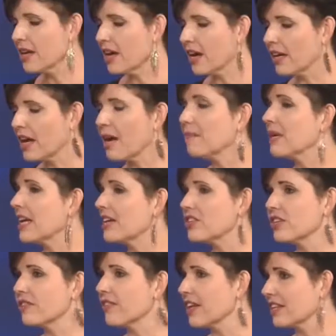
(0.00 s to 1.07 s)
a
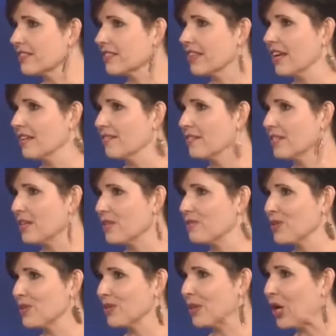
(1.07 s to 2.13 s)
combination of things that
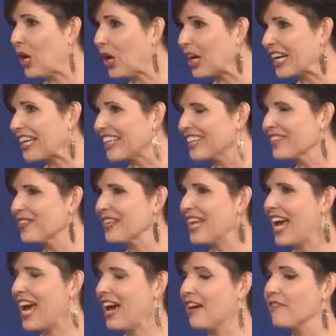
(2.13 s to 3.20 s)
seem to occur here. We
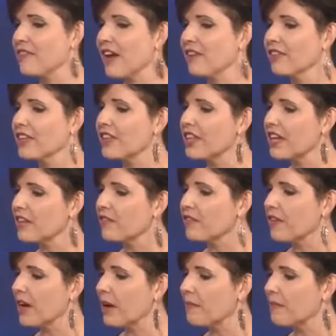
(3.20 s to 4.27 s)
have everything
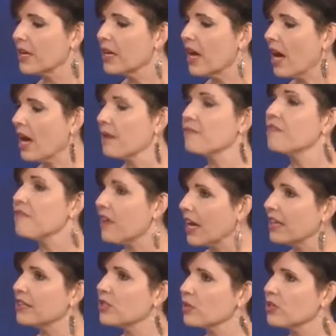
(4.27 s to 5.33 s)
from um,
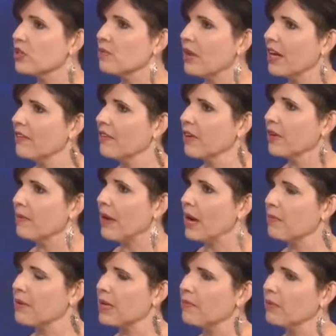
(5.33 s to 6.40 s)
funds, which you might have heard
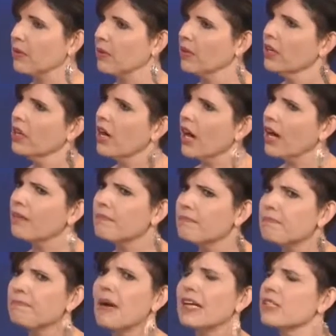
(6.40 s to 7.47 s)
about people
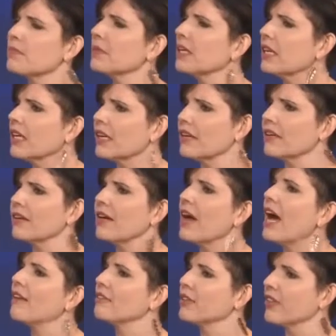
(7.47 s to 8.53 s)
um, possibly
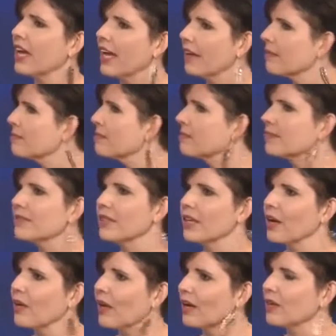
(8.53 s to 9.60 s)
after they,
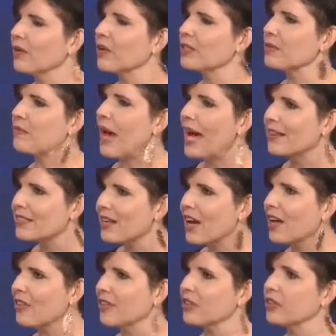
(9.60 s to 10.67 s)
you know, are going to pass
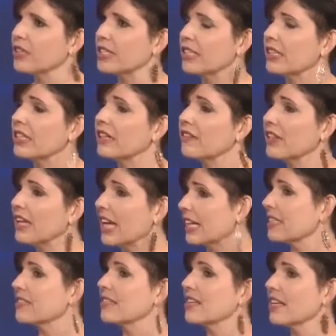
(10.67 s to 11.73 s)
on, they're going to leave a
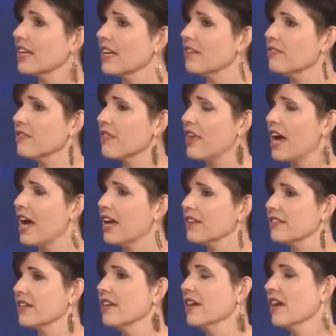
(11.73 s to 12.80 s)
legacy gift
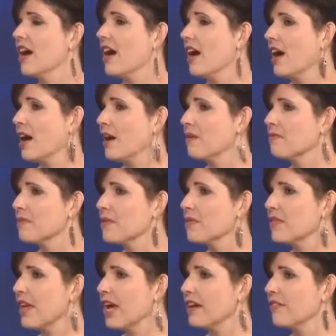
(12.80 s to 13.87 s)
that um,
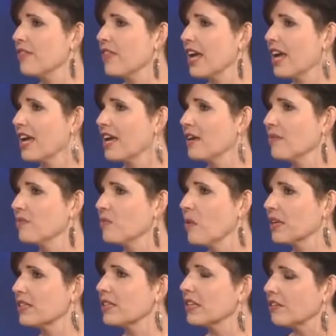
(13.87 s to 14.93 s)
that if they
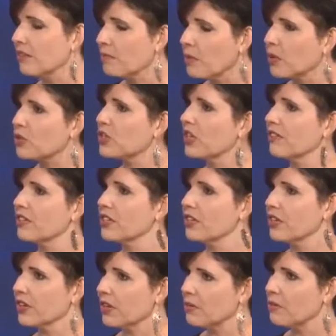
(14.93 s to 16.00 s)
want to leave a portion of it
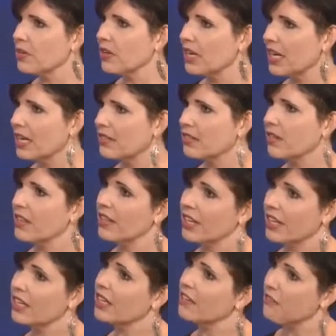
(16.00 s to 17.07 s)
to their community so that
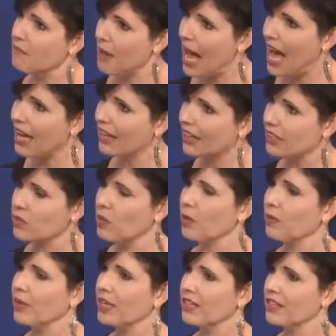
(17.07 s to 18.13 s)
they can give back, it's
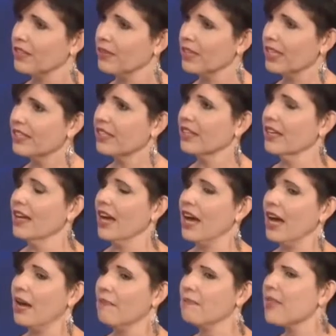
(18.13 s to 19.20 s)
one way to do it.
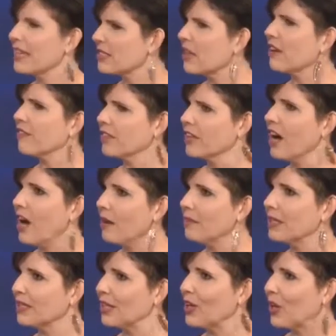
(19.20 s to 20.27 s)
Um, that's often
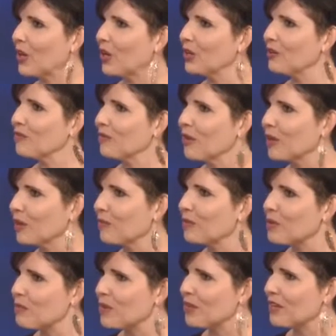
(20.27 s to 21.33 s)
commonly heard for
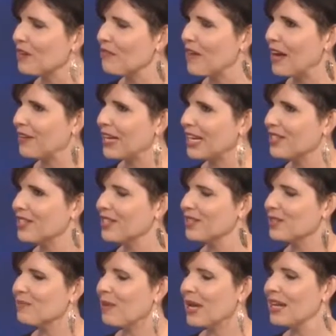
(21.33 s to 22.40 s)
community
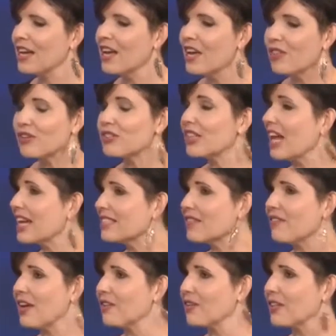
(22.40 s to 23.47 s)
foundations, but there's lots
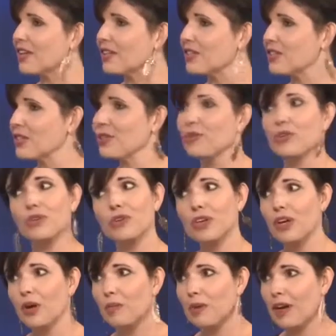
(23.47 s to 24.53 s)
of other things too. You
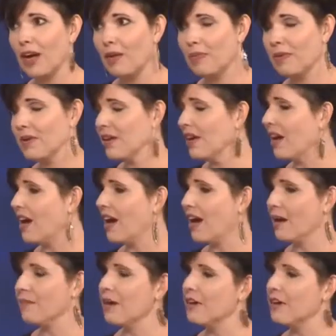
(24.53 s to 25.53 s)
could open up um, a